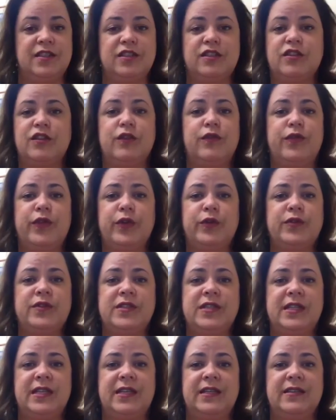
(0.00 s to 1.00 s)
to serve
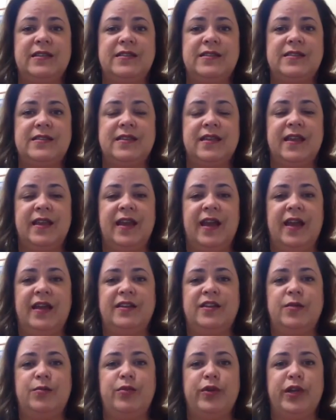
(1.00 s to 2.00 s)
those needs,
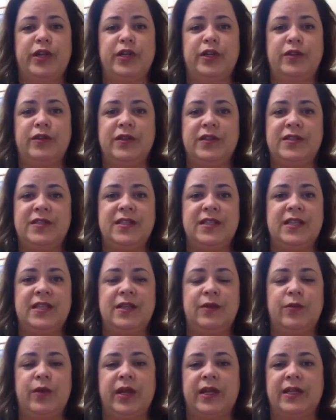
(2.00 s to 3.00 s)
to bring unity
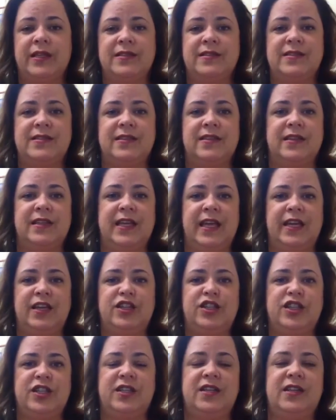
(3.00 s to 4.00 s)
and
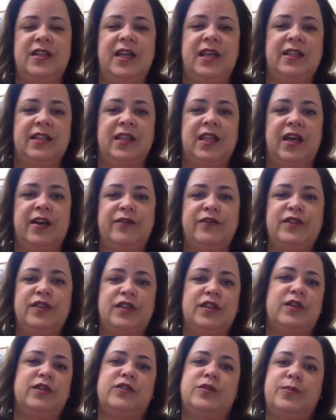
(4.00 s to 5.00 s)
reconciliation and love to
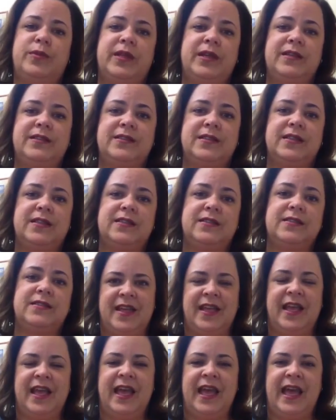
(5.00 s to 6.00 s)
those places.
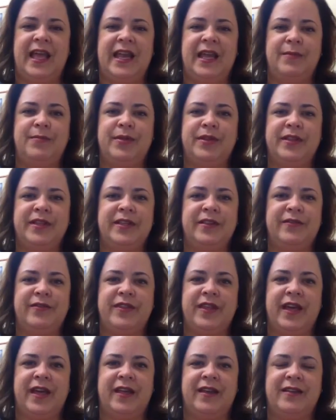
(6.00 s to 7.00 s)
And I believe
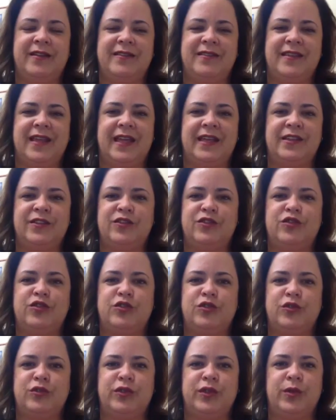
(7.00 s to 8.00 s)
that that is
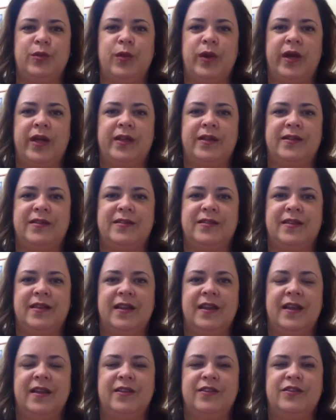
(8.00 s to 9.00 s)
truly what
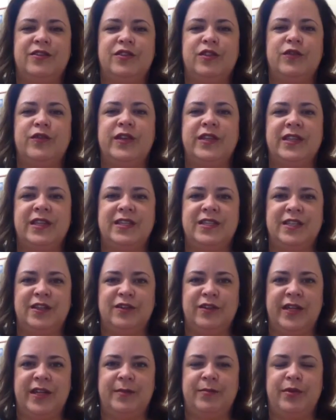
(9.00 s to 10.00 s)
serving the
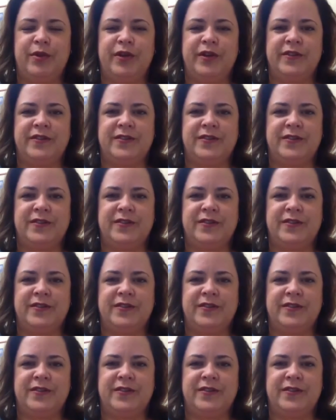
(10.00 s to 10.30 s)
dear neighbor